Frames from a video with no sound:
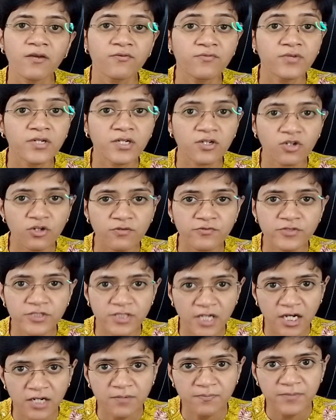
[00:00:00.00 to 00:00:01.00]
fear of
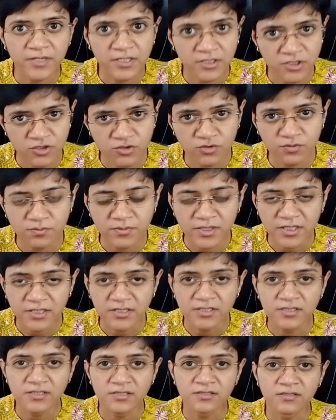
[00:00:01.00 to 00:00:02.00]
sharp
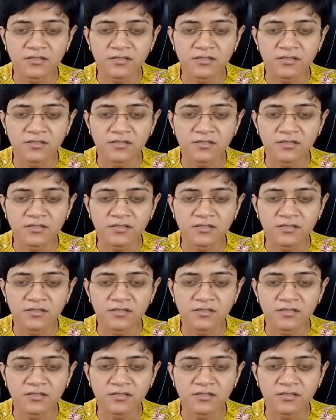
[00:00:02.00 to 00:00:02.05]
instruments.